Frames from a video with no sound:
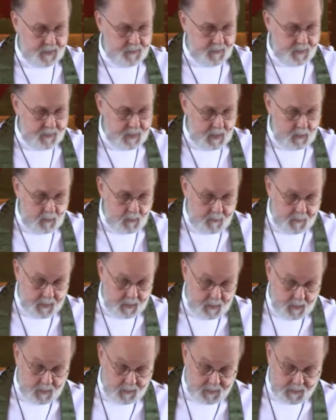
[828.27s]
for they will be
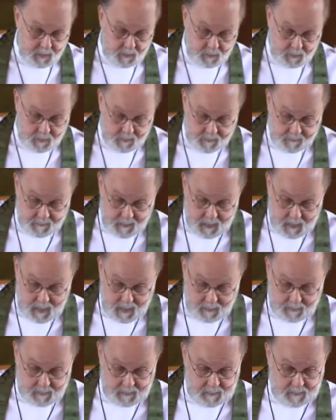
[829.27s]
called children of
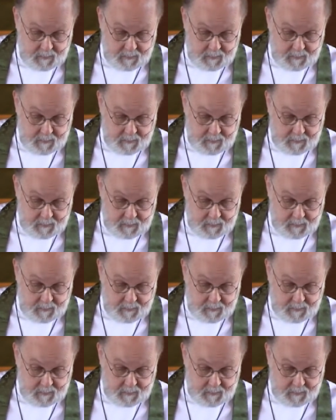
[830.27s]
God,"